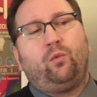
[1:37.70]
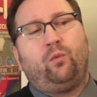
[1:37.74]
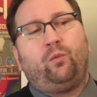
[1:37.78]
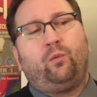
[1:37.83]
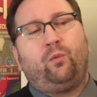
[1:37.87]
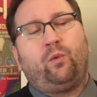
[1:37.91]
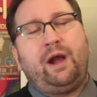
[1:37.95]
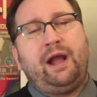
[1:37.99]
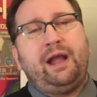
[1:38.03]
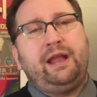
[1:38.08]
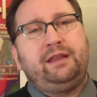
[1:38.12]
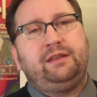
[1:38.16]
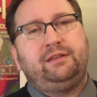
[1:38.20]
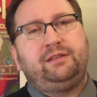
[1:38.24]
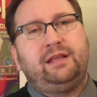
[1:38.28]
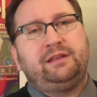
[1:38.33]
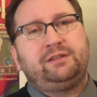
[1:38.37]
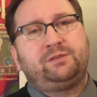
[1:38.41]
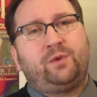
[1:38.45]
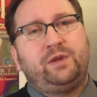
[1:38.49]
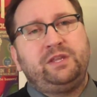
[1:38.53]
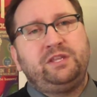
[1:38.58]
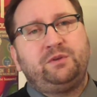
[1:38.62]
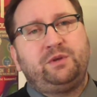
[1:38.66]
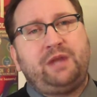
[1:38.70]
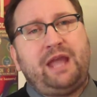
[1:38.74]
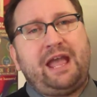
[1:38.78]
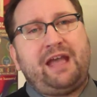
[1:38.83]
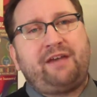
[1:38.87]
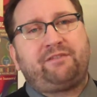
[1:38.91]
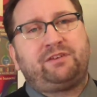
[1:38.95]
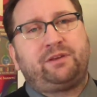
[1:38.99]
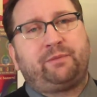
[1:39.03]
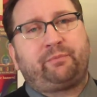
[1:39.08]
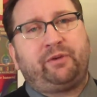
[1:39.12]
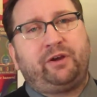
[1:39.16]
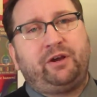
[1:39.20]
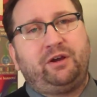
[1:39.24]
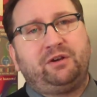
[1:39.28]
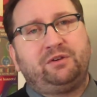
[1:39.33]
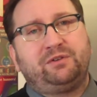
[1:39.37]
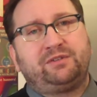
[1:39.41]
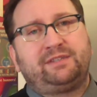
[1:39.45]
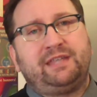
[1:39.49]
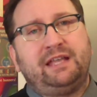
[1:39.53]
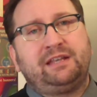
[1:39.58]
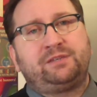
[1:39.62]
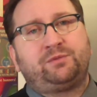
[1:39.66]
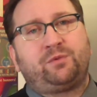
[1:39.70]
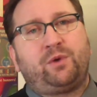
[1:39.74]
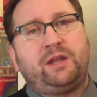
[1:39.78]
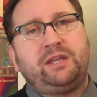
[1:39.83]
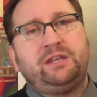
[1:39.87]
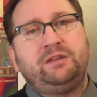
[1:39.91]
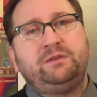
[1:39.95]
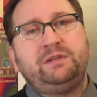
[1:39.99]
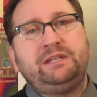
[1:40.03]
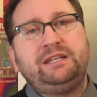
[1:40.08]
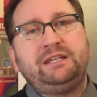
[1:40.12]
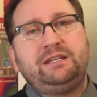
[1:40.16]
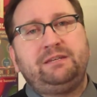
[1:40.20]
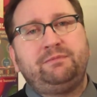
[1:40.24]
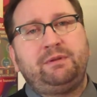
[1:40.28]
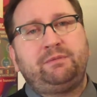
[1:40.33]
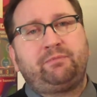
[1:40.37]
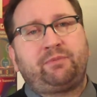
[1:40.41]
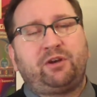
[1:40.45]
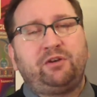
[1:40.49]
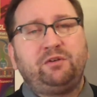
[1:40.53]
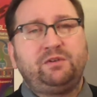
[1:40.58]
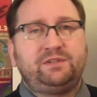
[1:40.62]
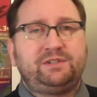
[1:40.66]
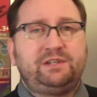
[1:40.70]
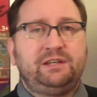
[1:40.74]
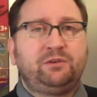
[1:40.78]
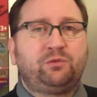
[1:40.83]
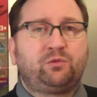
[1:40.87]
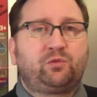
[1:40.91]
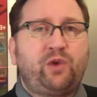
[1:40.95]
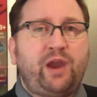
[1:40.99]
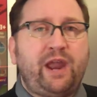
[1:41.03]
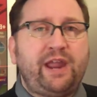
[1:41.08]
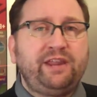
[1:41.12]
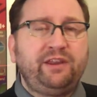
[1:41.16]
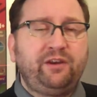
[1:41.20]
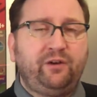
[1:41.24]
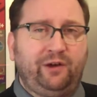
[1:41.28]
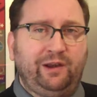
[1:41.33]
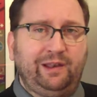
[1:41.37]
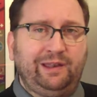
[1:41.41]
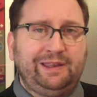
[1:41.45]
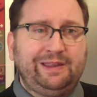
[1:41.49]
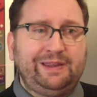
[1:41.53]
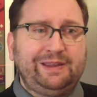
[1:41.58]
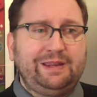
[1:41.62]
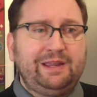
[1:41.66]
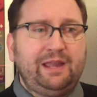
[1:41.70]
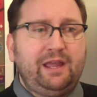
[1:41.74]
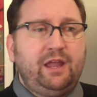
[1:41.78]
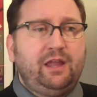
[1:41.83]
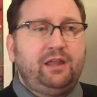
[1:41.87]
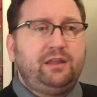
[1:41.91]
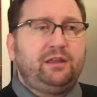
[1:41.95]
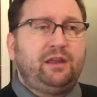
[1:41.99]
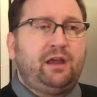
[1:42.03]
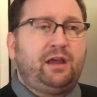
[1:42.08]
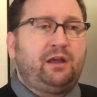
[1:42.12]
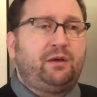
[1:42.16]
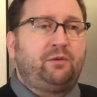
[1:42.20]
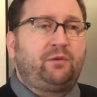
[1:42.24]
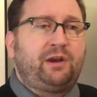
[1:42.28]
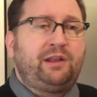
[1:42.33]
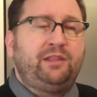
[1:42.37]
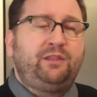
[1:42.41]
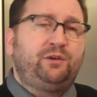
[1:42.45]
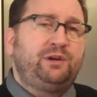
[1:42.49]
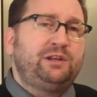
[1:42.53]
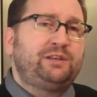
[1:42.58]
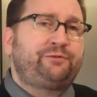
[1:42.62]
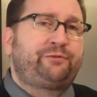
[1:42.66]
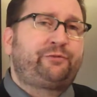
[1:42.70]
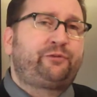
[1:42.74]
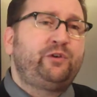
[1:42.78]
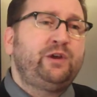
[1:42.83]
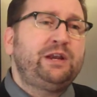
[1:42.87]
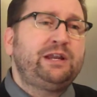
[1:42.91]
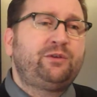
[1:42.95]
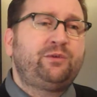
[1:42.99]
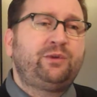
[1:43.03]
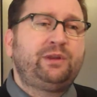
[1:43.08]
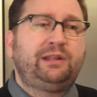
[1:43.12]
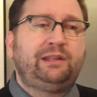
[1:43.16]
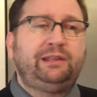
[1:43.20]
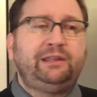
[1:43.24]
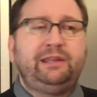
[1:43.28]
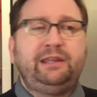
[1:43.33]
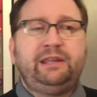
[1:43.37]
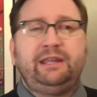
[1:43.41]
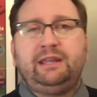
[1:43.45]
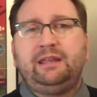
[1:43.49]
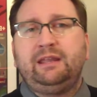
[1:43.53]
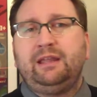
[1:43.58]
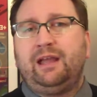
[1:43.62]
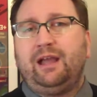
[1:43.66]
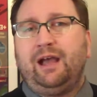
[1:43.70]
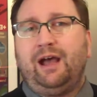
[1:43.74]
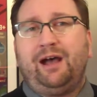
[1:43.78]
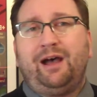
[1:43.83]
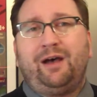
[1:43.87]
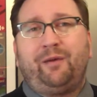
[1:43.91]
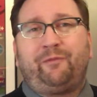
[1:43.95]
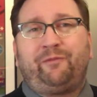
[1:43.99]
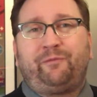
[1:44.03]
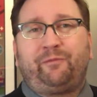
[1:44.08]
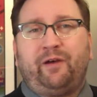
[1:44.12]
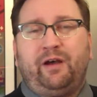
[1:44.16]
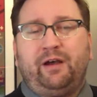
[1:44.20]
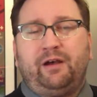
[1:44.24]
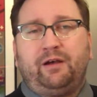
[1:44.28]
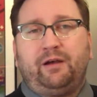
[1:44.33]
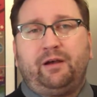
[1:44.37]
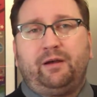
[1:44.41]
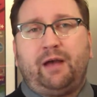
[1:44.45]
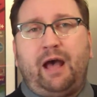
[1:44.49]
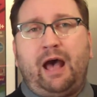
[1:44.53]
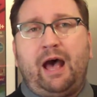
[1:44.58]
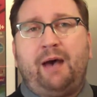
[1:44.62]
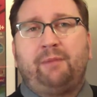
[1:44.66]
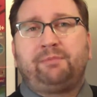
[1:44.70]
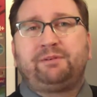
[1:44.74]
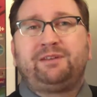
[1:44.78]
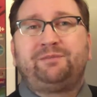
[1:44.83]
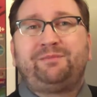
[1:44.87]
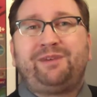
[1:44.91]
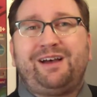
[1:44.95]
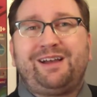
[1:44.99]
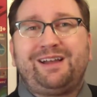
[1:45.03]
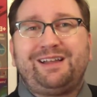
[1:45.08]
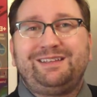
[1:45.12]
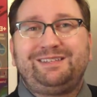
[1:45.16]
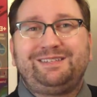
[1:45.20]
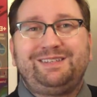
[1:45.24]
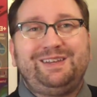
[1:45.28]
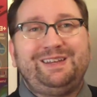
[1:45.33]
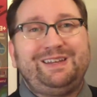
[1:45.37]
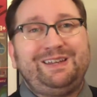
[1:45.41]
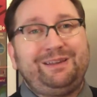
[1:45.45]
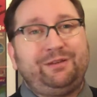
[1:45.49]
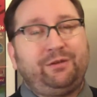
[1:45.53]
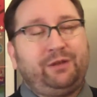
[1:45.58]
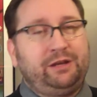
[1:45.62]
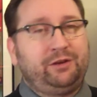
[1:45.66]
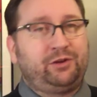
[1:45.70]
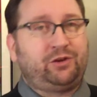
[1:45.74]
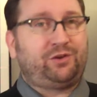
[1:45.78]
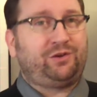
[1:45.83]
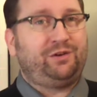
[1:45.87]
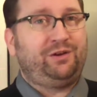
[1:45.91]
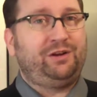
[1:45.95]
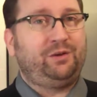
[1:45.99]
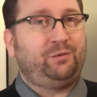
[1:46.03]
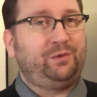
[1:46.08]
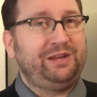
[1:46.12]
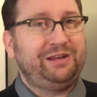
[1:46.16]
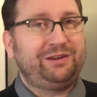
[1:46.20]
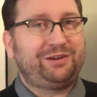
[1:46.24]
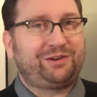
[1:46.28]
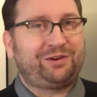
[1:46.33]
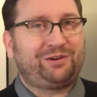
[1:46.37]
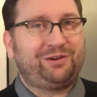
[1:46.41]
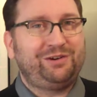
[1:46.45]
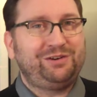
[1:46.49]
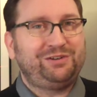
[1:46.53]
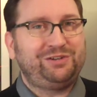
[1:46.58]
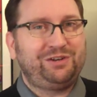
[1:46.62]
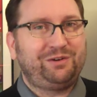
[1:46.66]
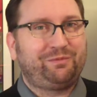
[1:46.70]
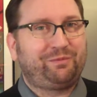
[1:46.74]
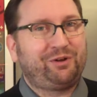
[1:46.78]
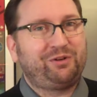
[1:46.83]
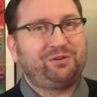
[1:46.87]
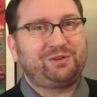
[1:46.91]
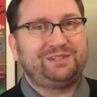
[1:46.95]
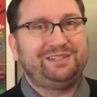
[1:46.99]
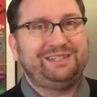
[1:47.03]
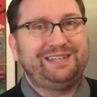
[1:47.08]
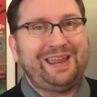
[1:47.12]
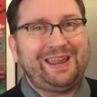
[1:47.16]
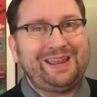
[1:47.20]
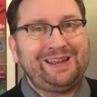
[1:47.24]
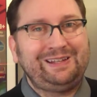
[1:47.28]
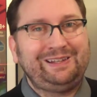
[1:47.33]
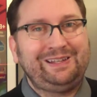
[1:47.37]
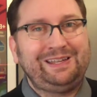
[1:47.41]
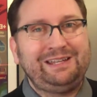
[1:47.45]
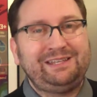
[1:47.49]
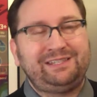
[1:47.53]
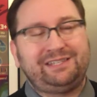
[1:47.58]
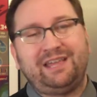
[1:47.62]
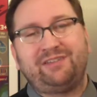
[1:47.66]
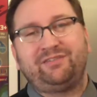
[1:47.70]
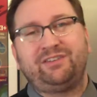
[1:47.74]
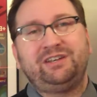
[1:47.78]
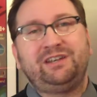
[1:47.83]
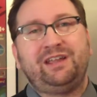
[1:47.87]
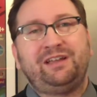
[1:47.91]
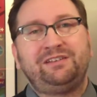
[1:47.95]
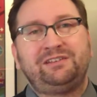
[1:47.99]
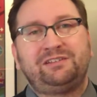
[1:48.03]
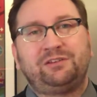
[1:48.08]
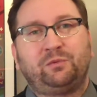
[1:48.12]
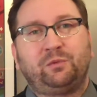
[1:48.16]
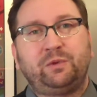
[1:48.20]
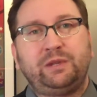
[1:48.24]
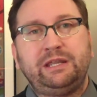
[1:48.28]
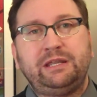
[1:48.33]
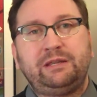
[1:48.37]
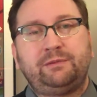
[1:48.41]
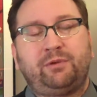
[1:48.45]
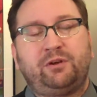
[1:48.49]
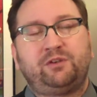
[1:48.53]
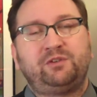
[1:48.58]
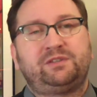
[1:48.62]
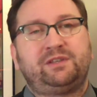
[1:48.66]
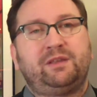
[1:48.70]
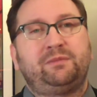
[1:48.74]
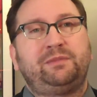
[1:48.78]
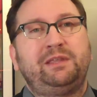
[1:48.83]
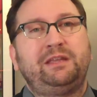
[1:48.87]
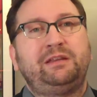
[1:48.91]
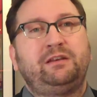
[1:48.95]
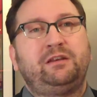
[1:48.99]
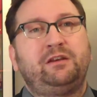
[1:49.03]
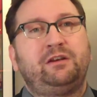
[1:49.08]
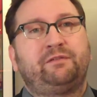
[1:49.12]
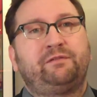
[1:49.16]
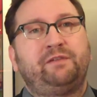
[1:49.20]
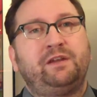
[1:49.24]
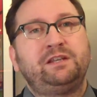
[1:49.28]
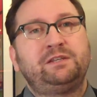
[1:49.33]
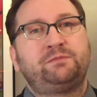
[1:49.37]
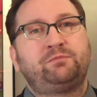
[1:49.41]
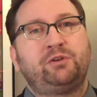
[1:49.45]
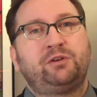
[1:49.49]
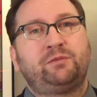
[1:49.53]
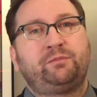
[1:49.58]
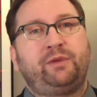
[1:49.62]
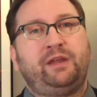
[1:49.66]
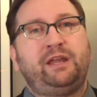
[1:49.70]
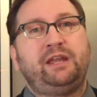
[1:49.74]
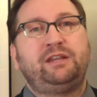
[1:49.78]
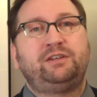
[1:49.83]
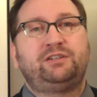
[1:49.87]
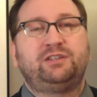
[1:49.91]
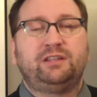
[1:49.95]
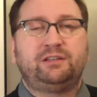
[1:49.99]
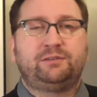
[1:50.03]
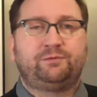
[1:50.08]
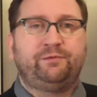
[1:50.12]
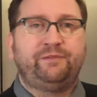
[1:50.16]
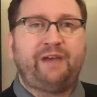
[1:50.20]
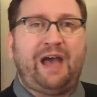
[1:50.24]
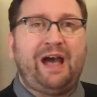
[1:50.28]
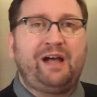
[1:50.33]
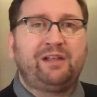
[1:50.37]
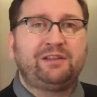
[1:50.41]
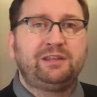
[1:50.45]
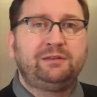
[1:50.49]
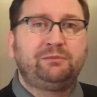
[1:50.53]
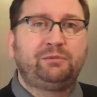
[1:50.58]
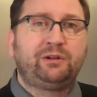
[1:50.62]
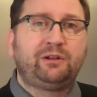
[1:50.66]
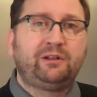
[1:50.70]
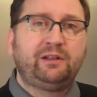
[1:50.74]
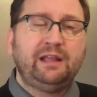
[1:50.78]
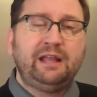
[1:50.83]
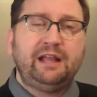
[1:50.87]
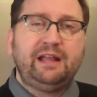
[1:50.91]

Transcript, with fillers: why that's why you have to post that's why you need to be posting regularly yeah, whether it's frequently uh, uh, optimizing encourage, we encourage you to post daily seven days a week post something to your facebook page that's valuable